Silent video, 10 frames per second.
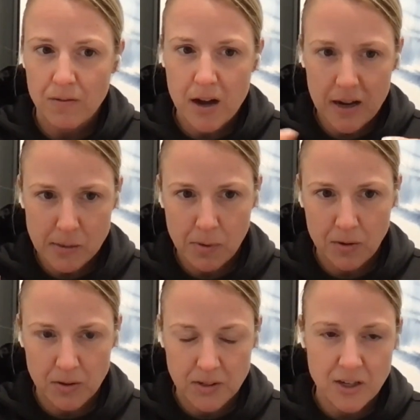of
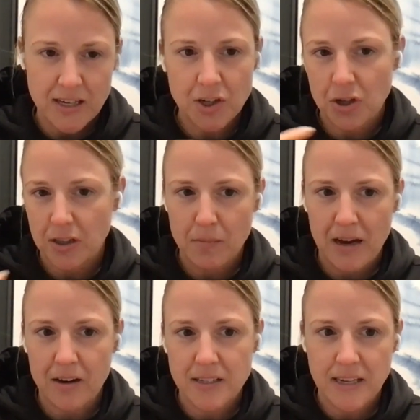hospitals and teaching them
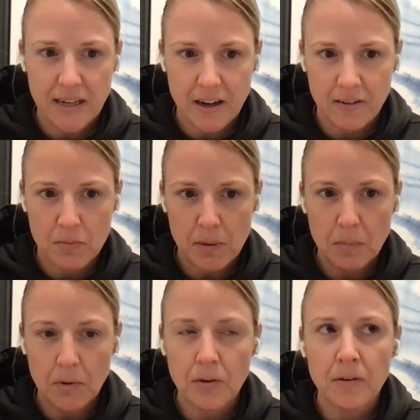how to take care of
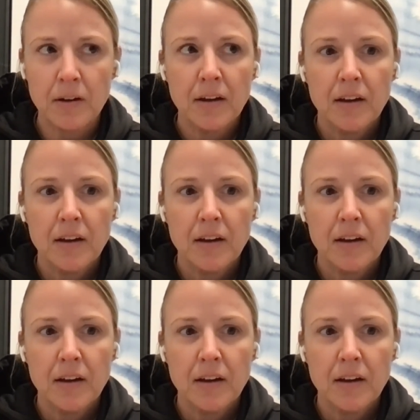people.